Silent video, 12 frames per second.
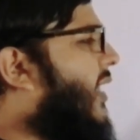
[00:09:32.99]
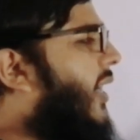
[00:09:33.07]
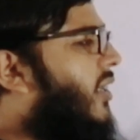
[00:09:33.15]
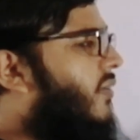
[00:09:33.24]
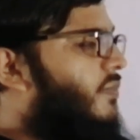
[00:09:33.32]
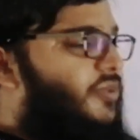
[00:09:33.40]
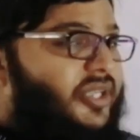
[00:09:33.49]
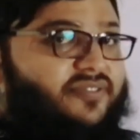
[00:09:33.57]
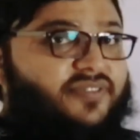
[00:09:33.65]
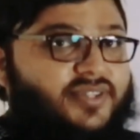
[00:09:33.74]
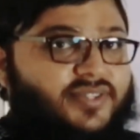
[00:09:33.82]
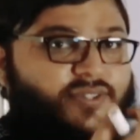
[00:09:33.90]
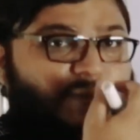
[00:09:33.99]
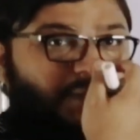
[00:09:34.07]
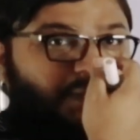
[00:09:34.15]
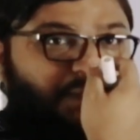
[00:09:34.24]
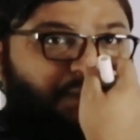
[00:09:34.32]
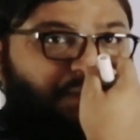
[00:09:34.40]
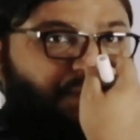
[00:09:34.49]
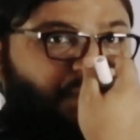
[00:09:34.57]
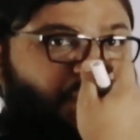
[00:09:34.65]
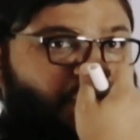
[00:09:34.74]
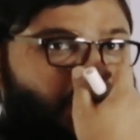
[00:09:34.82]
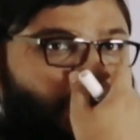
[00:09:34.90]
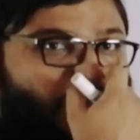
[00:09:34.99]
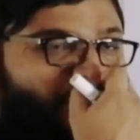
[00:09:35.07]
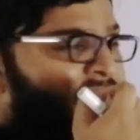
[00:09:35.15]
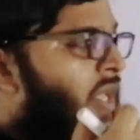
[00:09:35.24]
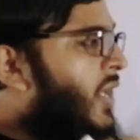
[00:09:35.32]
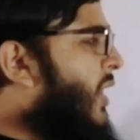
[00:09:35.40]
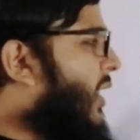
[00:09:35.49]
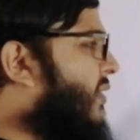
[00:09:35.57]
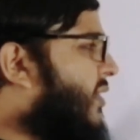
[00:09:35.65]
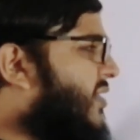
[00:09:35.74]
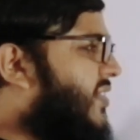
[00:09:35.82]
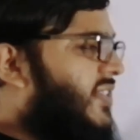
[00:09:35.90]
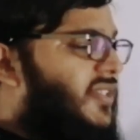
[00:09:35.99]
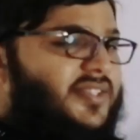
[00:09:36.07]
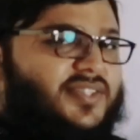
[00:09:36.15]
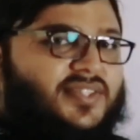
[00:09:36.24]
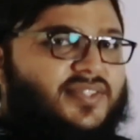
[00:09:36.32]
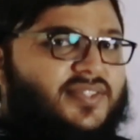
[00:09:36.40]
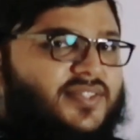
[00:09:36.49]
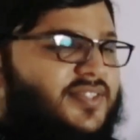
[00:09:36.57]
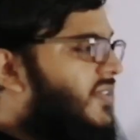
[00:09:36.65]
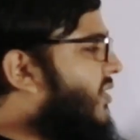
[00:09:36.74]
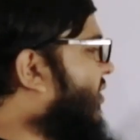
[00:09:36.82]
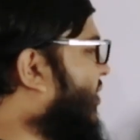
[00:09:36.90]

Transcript: take breakfast. In this sentence,